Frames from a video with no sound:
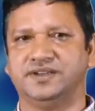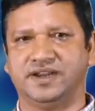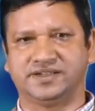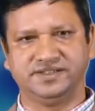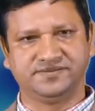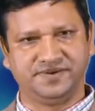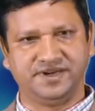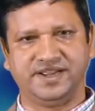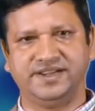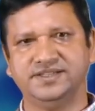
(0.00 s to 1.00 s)
electric
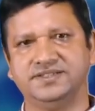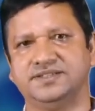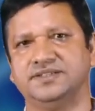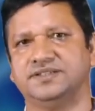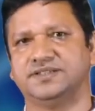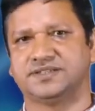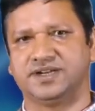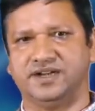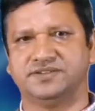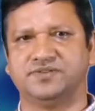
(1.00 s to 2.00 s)
field lines
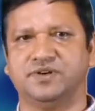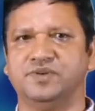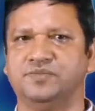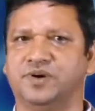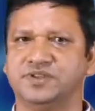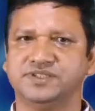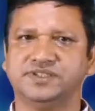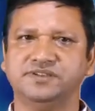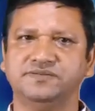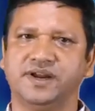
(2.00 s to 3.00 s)
starts from a
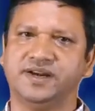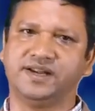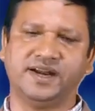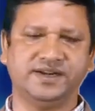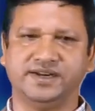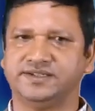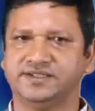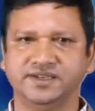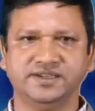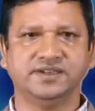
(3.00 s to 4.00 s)
positive and end at
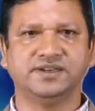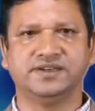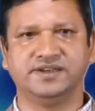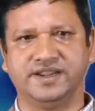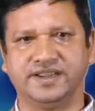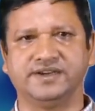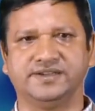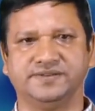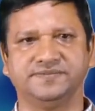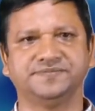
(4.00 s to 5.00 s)
the
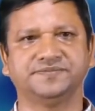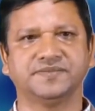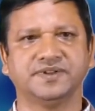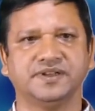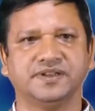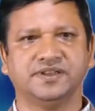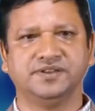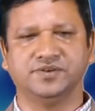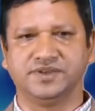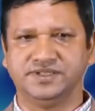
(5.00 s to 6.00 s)
negative.
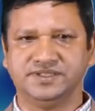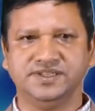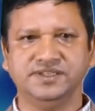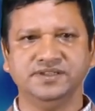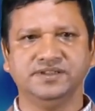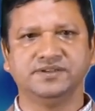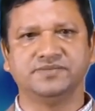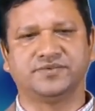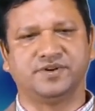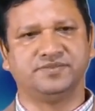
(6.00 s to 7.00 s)
You can see
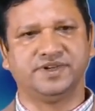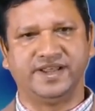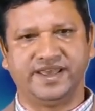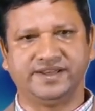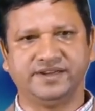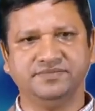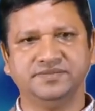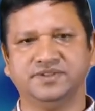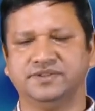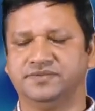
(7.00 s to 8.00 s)
from the
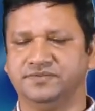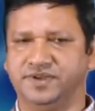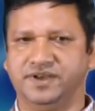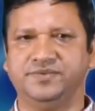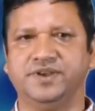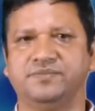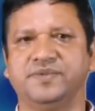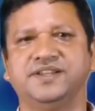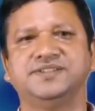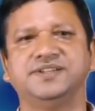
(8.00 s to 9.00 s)
diagram we are
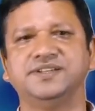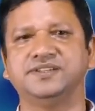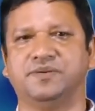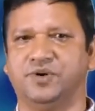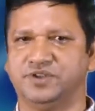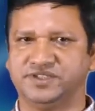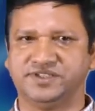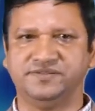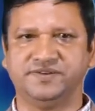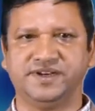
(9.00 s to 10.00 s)
mentioning the
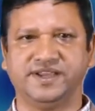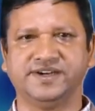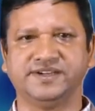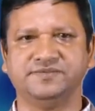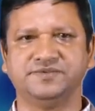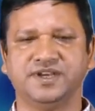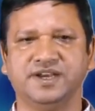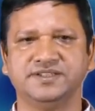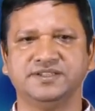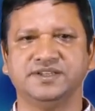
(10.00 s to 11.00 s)
positive and negative
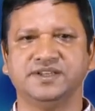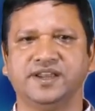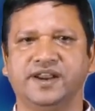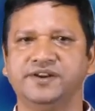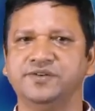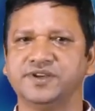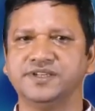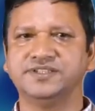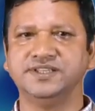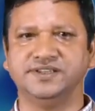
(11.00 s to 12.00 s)
charge, and you
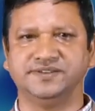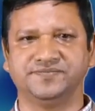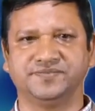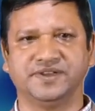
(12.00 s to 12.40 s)
can see